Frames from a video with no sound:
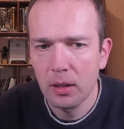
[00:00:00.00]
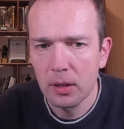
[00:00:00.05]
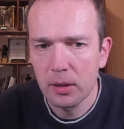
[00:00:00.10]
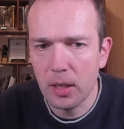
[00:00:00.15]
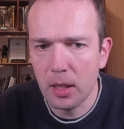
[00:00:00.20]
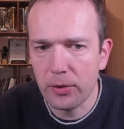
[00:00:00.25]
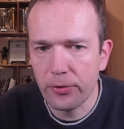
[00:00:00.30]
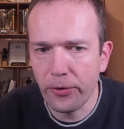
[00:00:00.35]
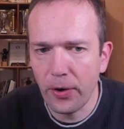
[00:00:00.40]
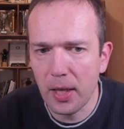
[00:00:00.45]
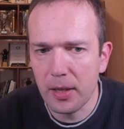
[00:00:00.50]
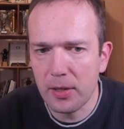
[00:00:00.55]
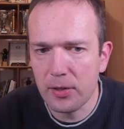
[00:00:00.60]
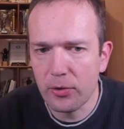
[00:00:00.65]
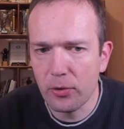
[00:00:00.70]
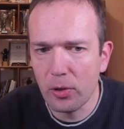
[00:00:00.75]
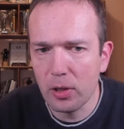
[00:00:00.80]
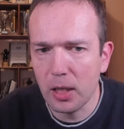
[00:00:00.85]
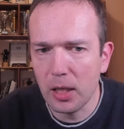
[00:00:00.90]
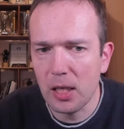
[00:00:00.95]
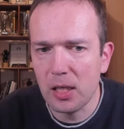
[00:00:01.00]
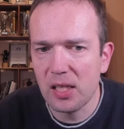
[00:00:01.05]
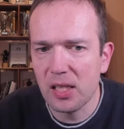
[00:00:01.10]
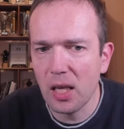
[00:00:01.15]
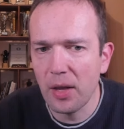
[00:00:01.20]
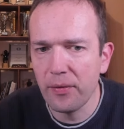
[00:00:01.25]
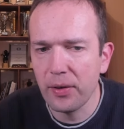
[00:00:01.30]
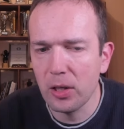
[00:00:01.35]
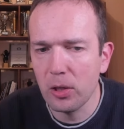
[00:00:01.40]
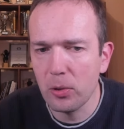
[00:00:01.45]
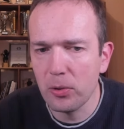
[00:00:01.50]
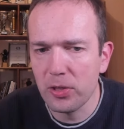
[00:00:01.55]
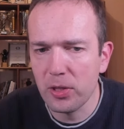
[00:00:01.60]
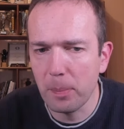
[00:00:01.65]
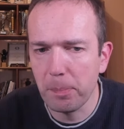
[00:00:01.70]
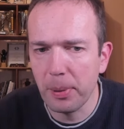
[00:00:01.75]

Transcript: The threat is rook e7, use the